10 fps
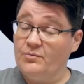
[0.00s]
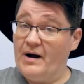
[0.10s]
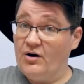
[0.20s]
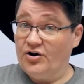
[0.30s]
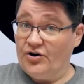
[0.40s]

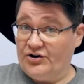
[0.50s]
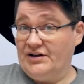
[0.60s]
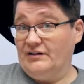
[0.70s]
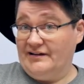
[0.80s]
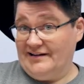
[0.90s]
about
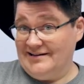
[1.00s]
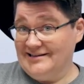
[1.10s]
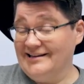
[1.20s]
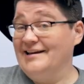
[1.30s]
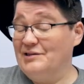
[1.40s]

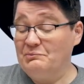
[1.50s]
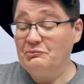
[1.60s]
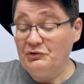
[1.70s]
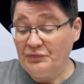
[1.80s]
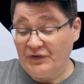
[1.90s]
Hercules in the
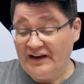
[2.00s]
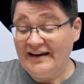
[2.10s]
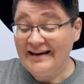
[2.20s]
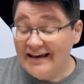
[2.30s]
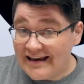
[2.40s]

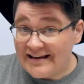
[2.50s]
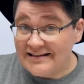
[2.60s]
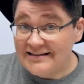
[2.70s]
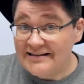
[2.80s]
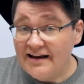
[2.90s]
movie
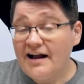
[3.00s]
is